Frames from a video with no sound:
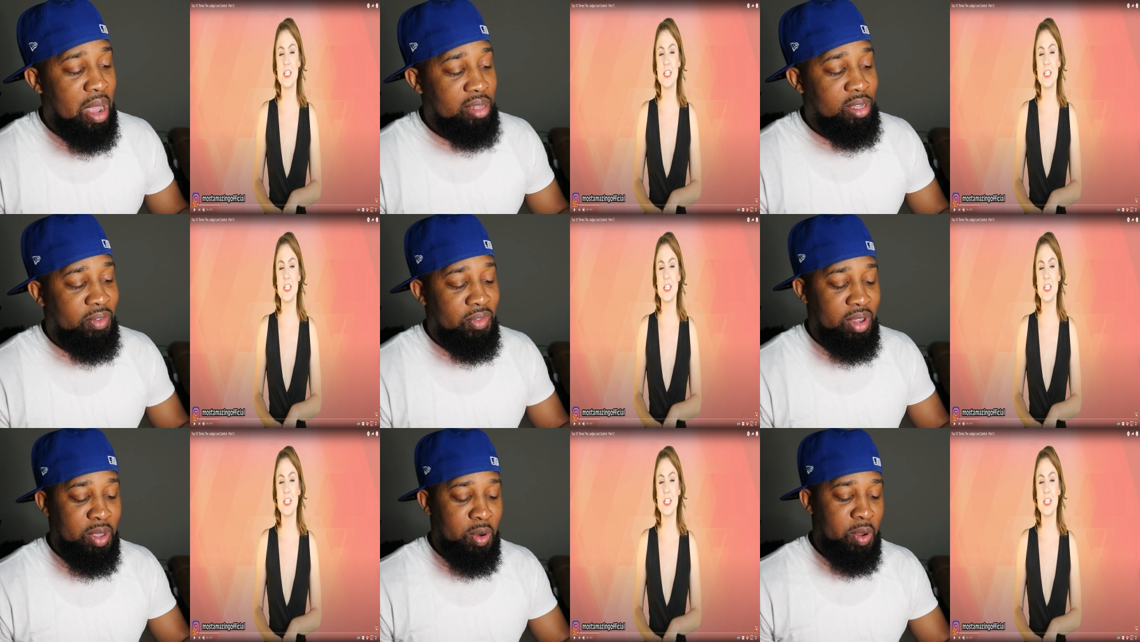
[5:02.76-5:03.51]
Speaker 1: back to
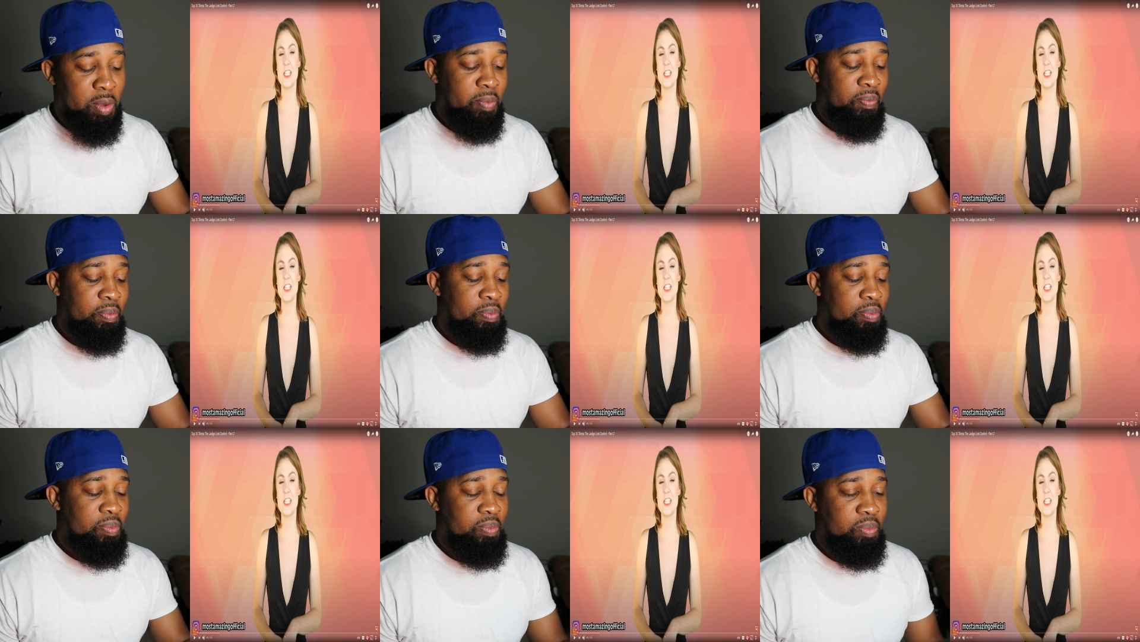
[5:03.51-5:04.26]
the video though
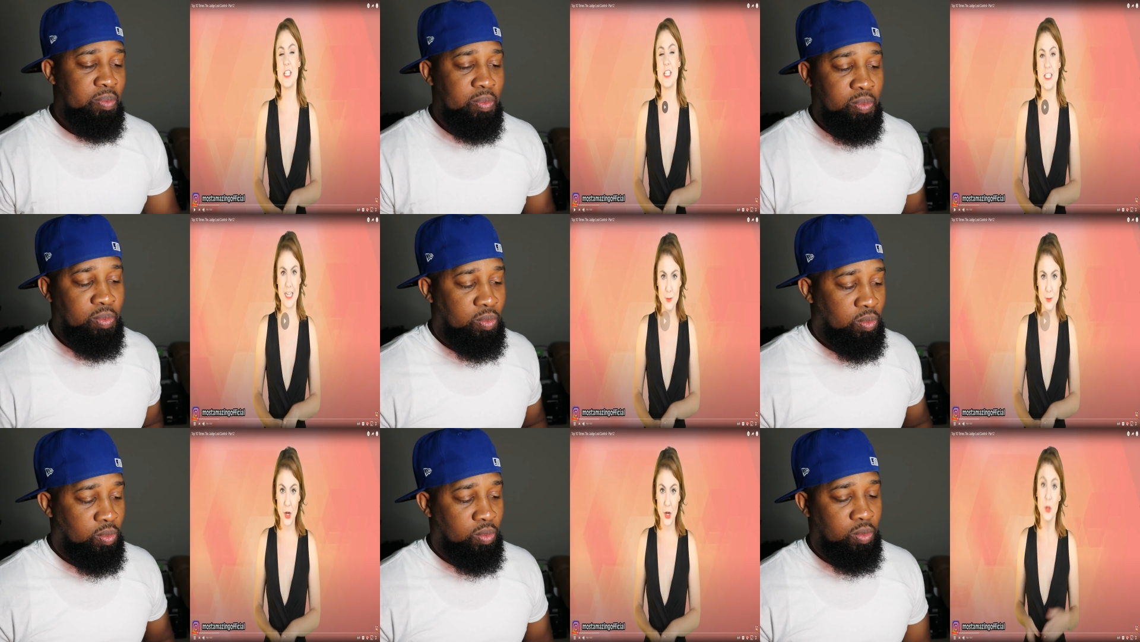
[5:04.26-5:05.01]
Speaker 2: down
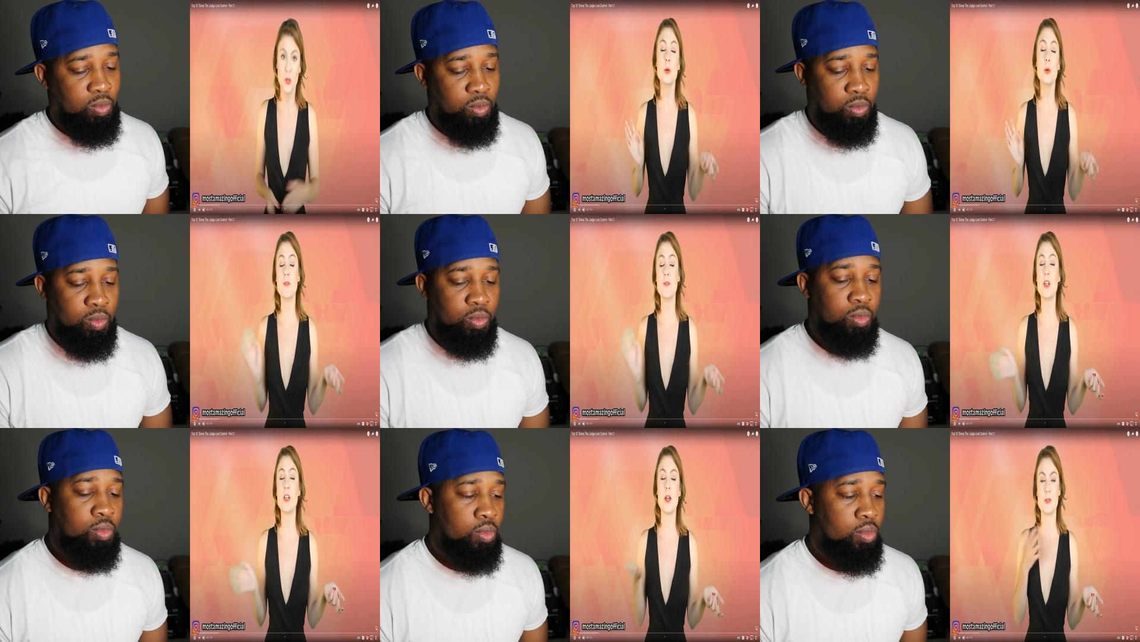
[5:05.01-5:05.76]
below. Also, if you
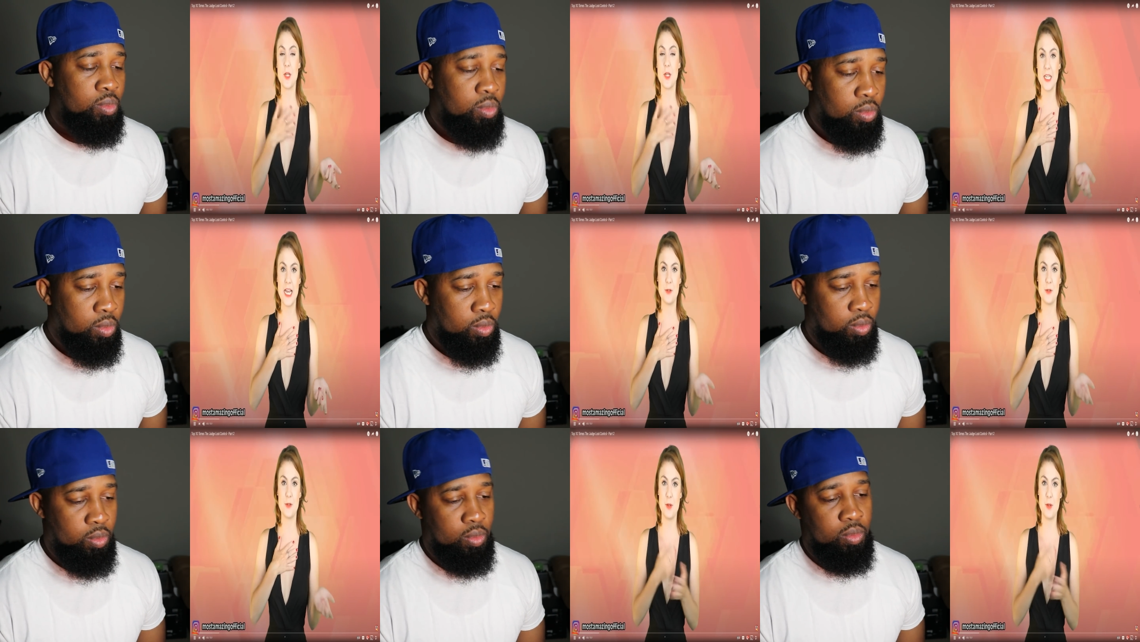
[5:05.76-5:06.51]
guys want to connect
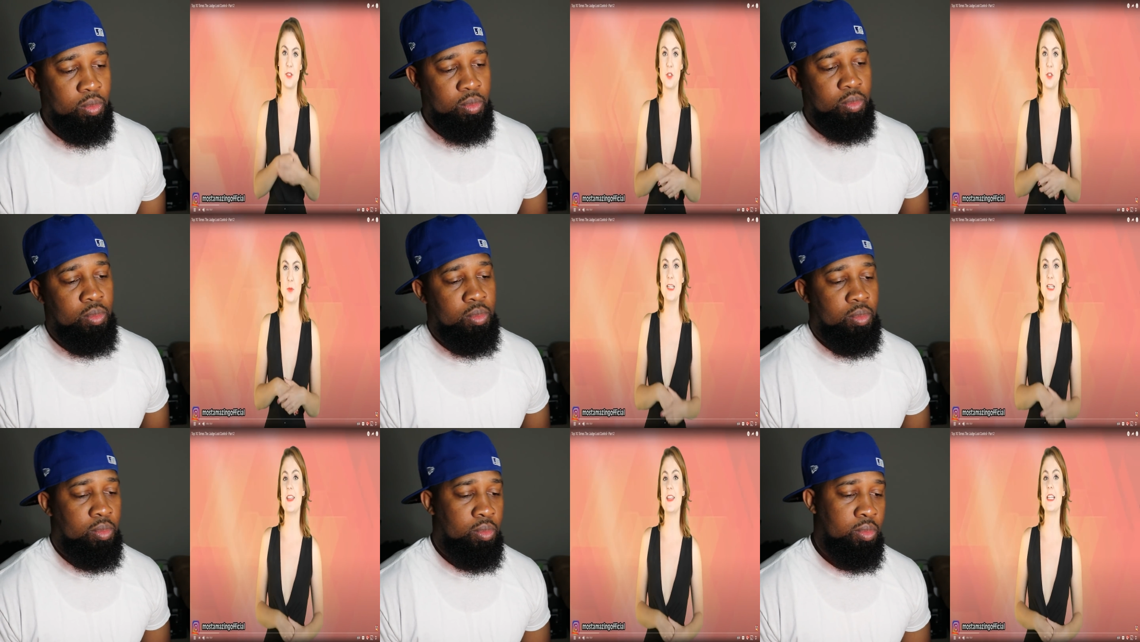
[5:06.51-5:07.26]
with me on social
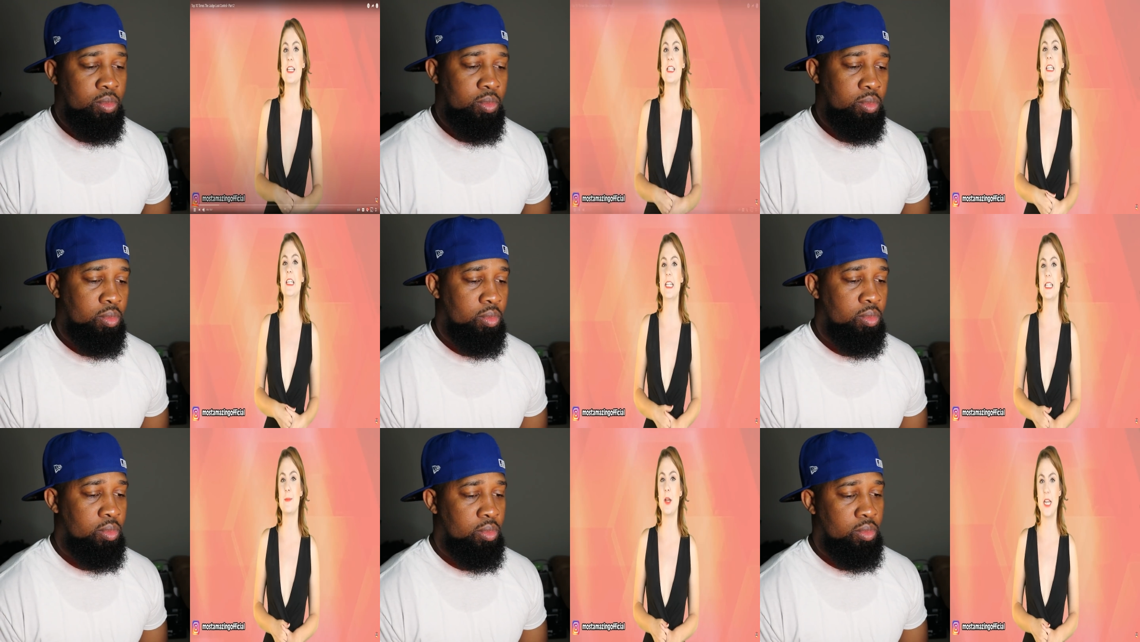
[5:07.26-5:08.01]
media, there's a link
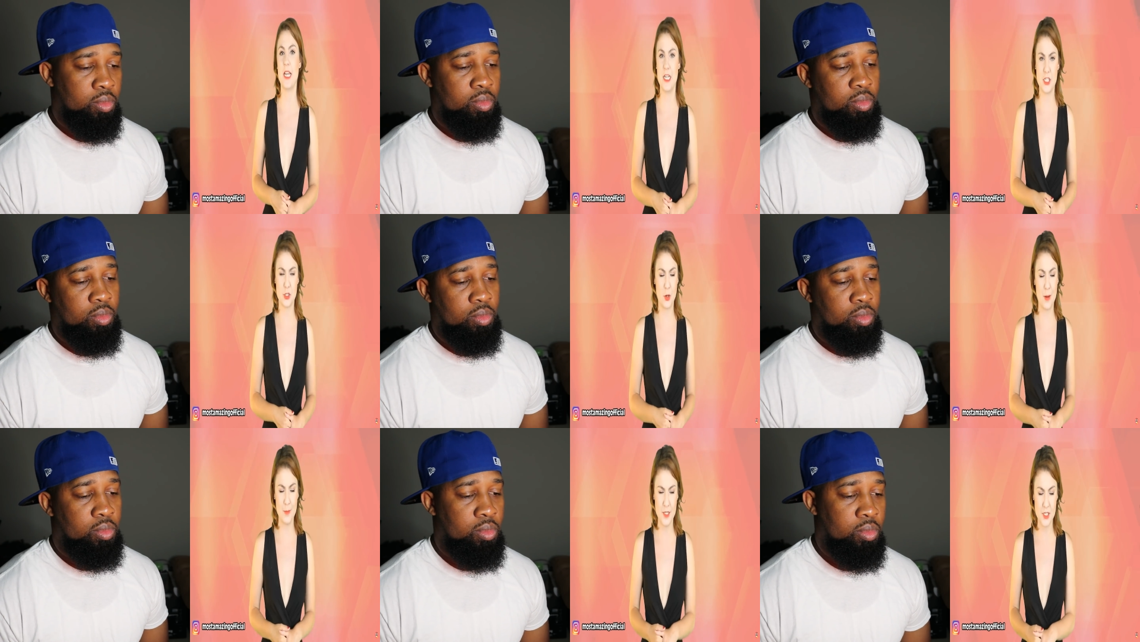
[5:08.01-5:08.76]
to my
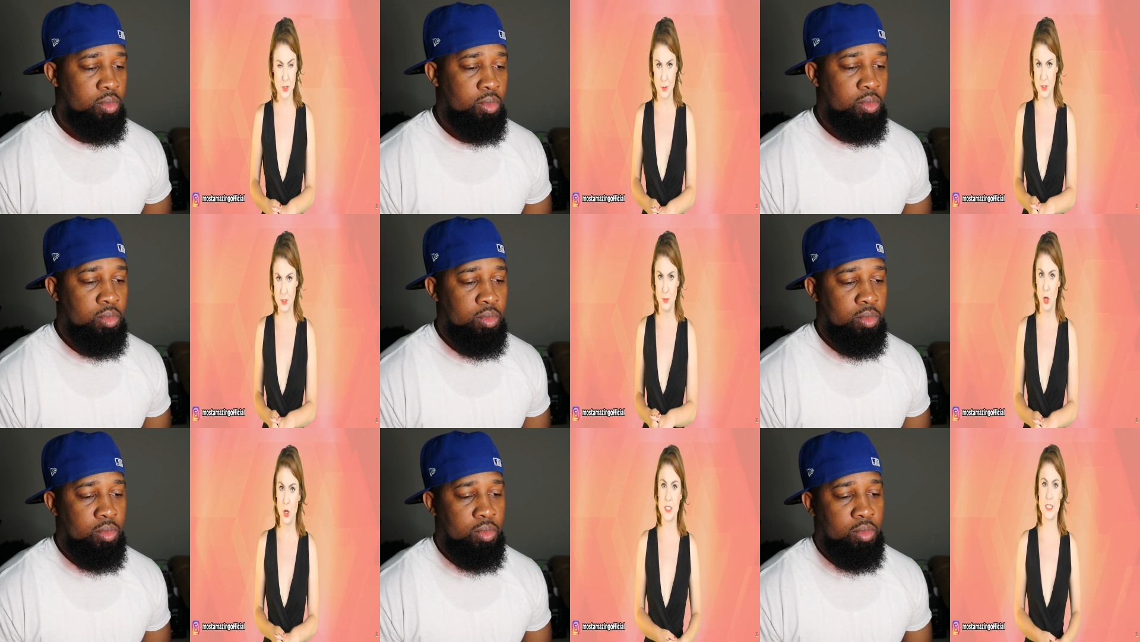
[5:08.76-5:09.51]
Instagram in the description
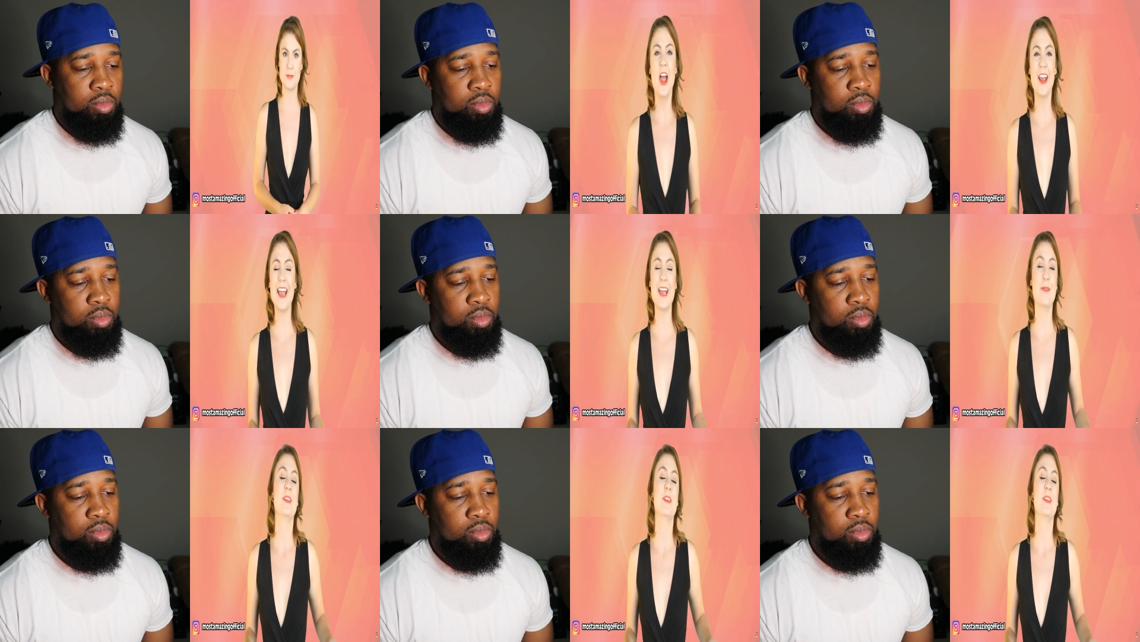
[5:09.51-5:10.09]
box. Okay,